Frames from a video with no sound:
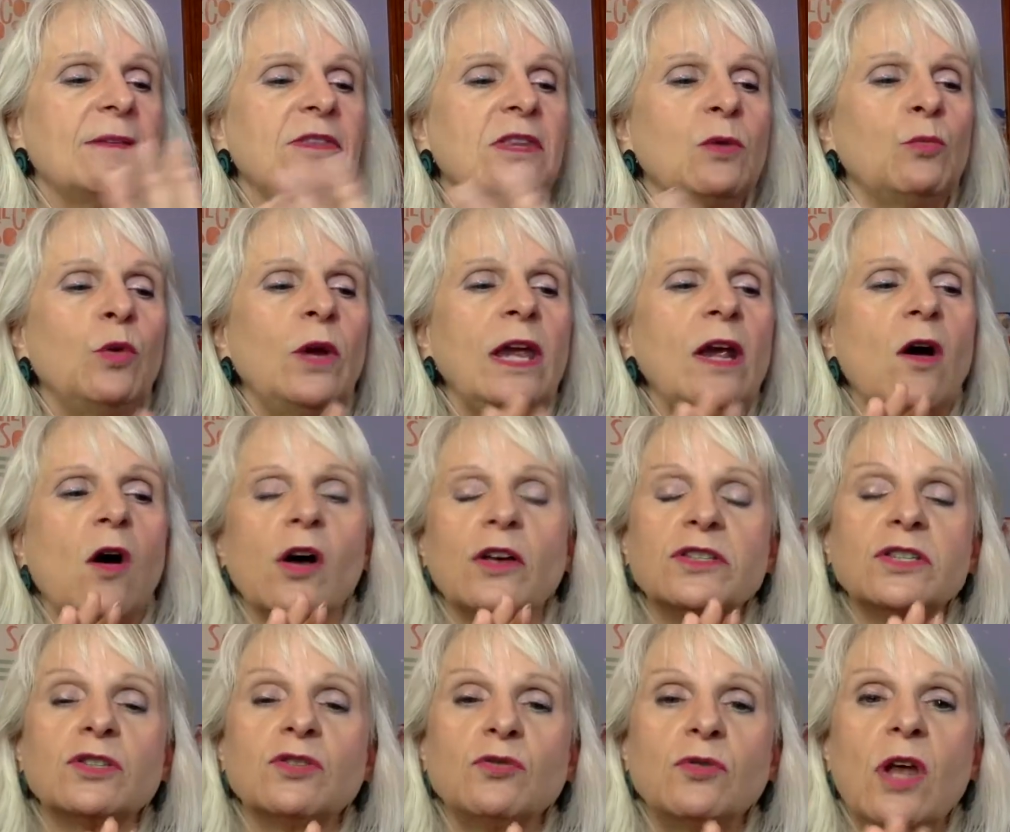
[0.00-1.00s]
We
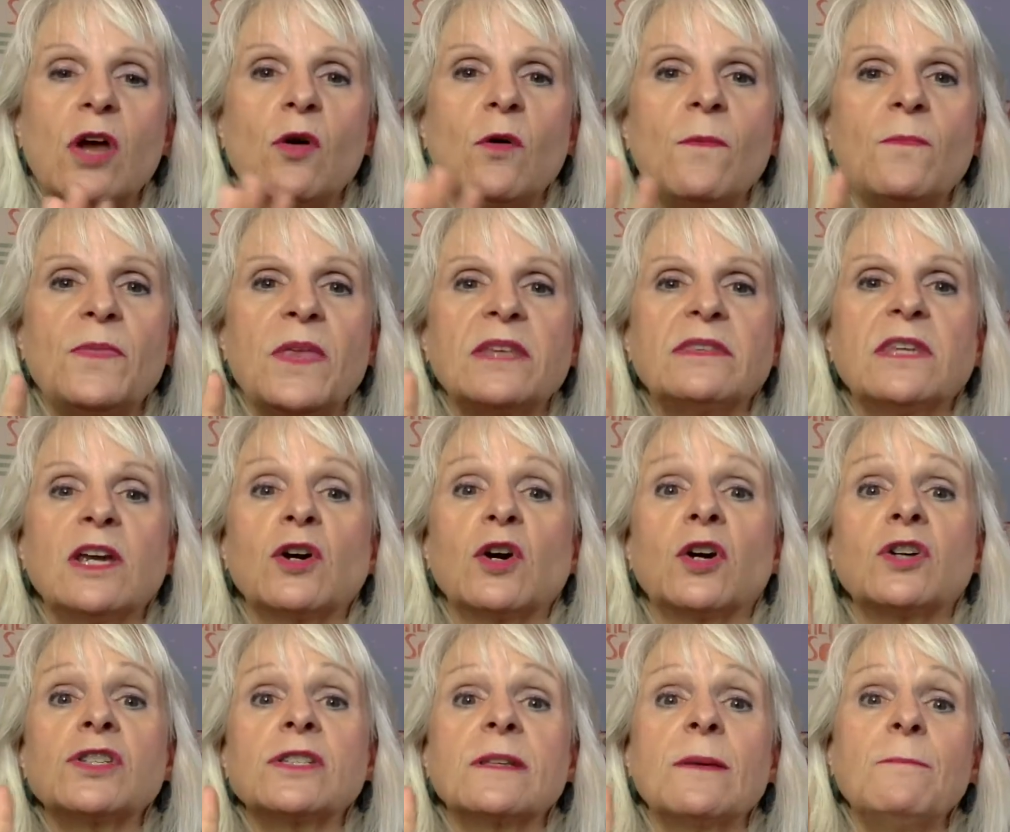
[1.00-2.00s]
also know that there
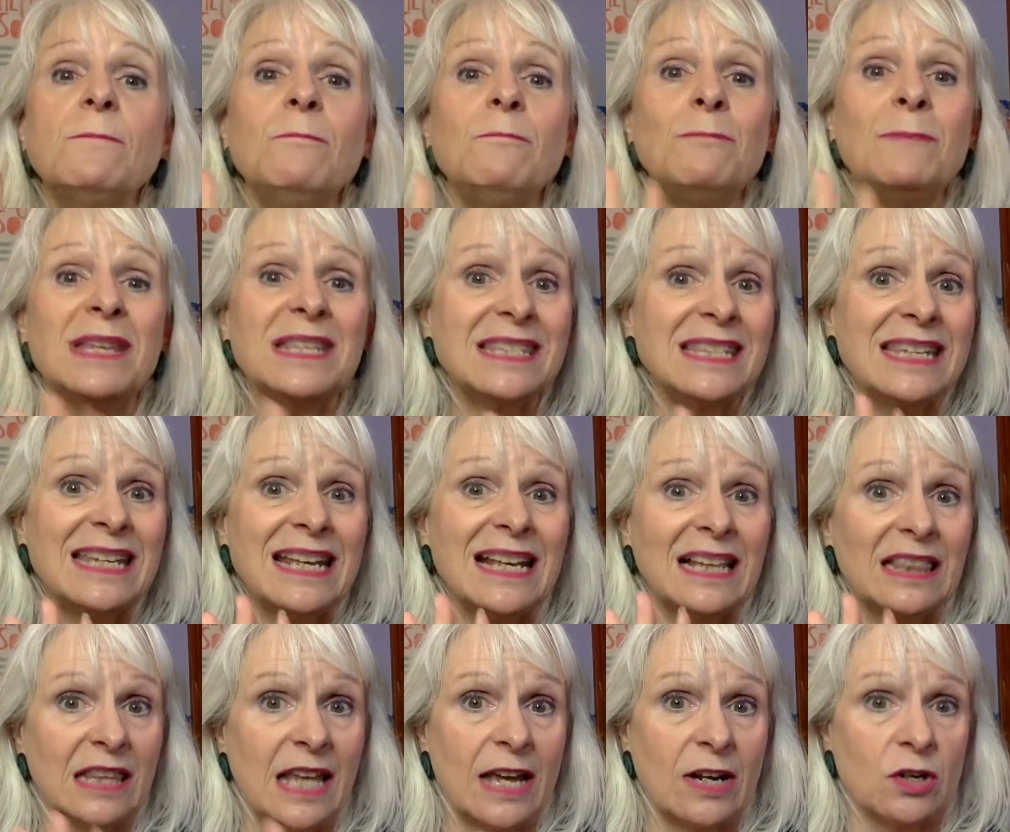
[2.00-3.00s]
are some missing
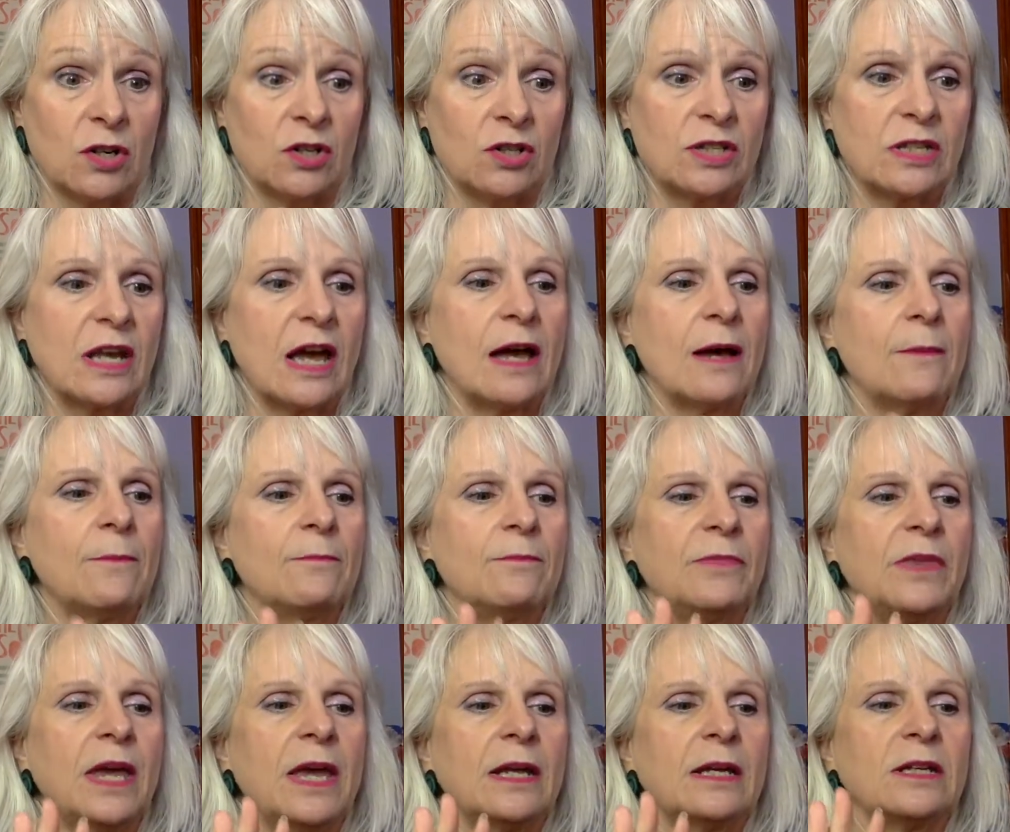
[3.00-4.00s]
letters,
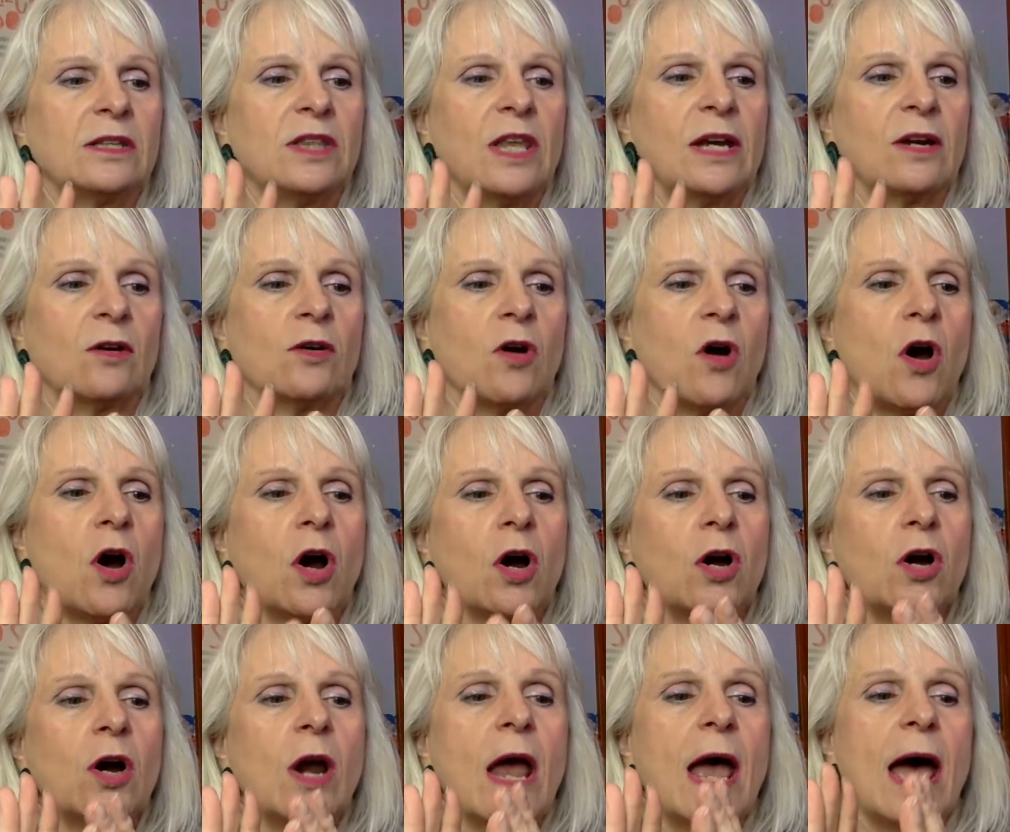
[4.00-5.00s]
that there
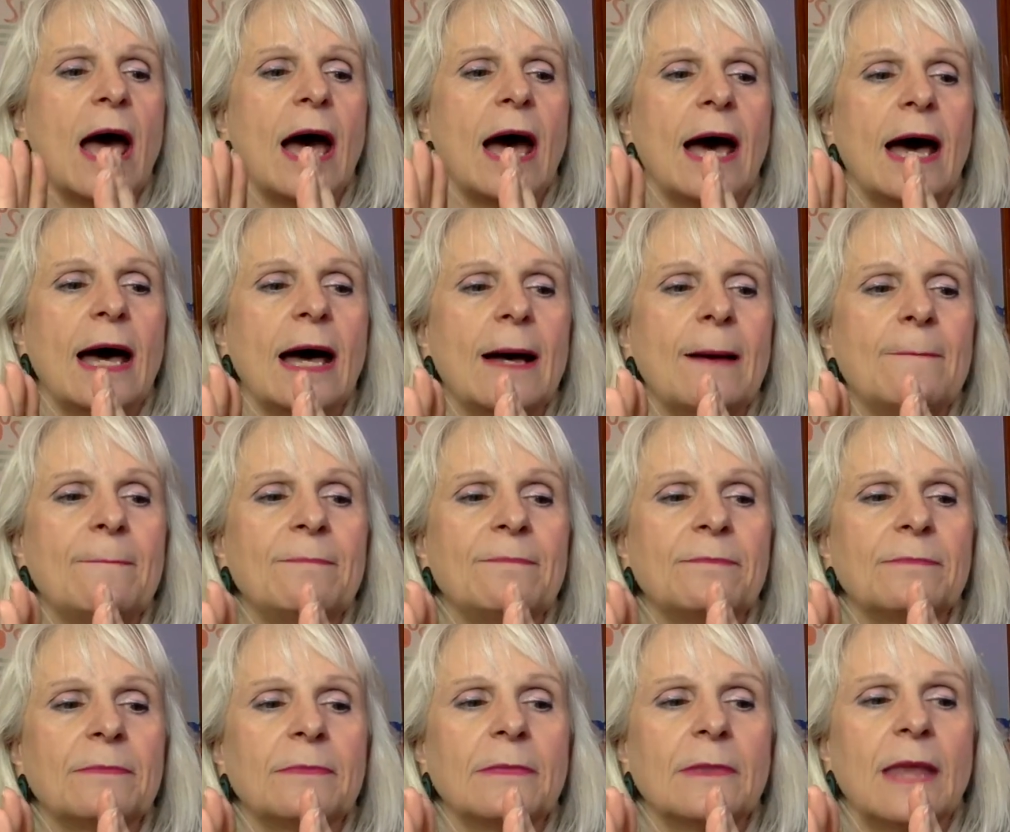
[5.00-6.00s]
are
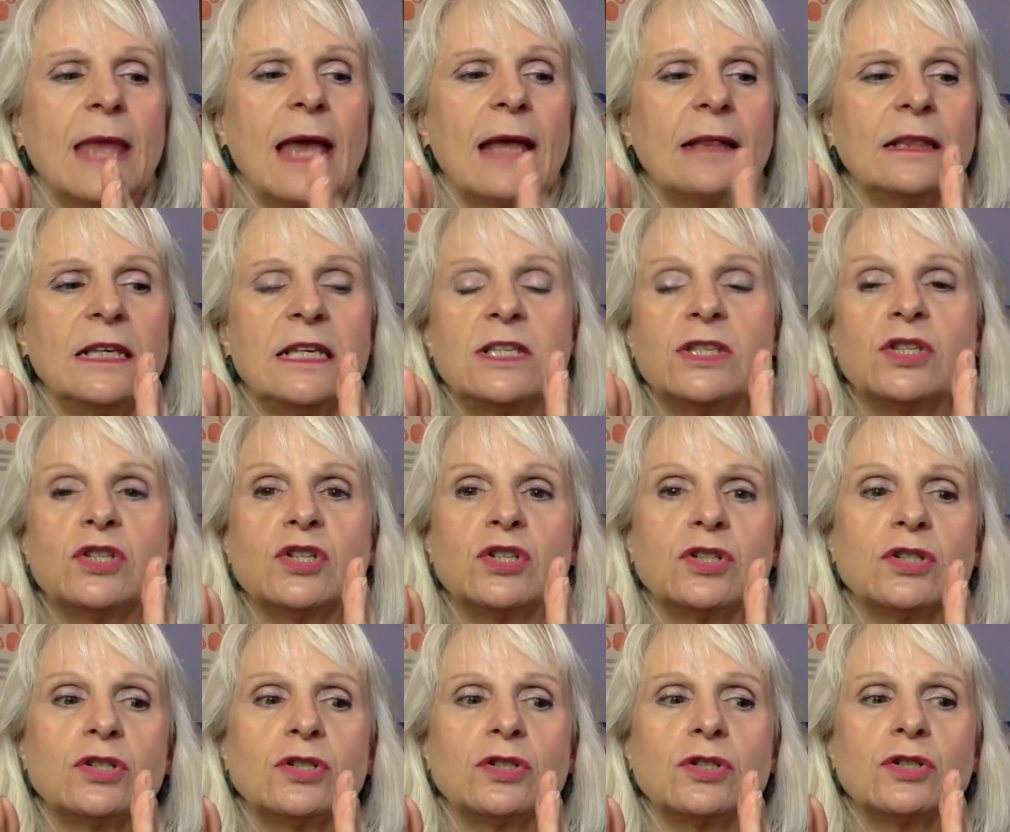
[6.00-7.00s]
at least
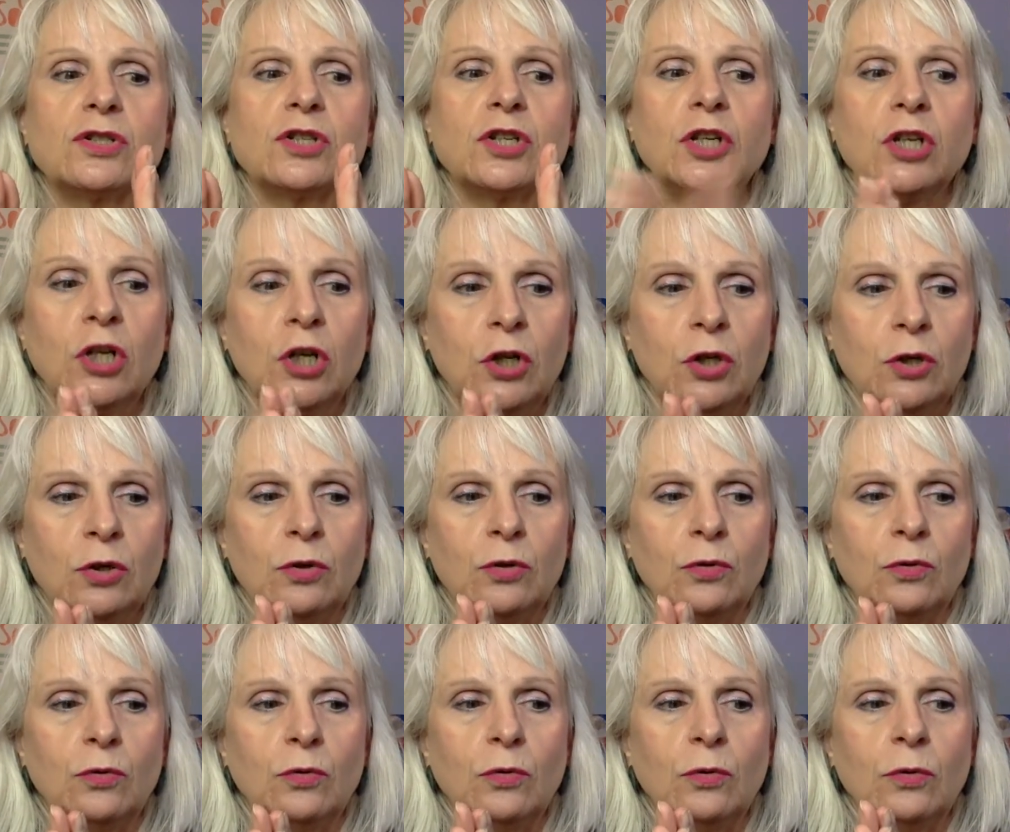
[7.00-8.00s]

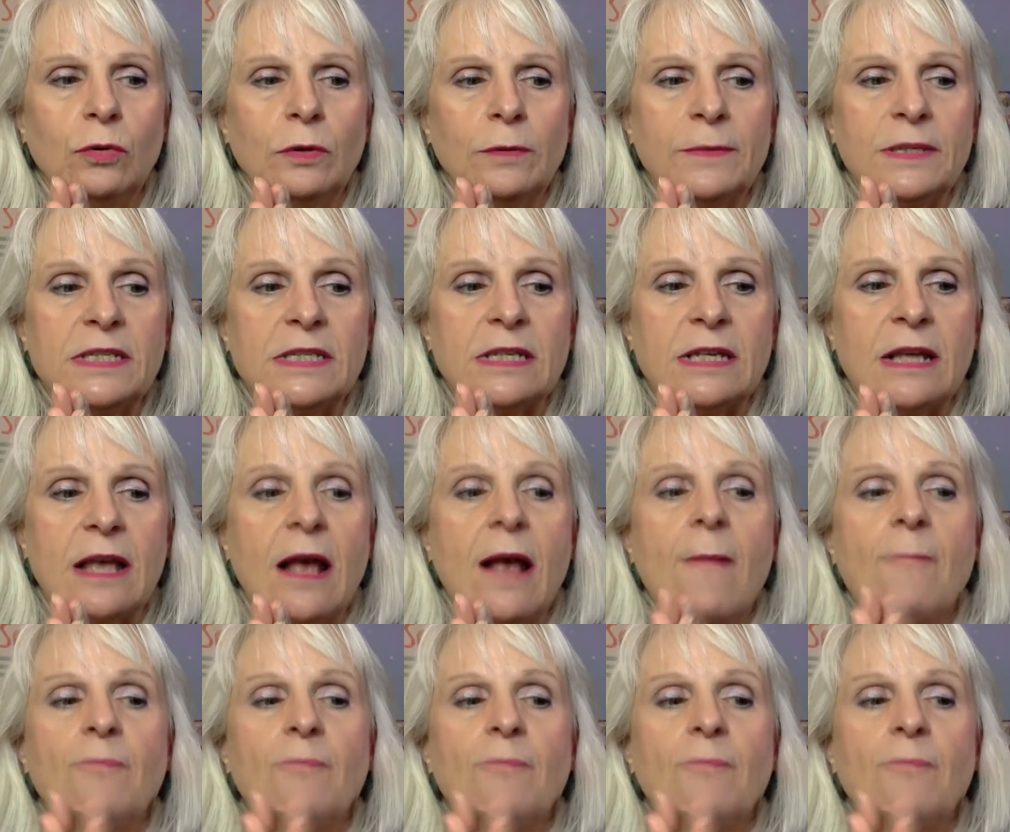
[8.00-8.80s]
two, let me see,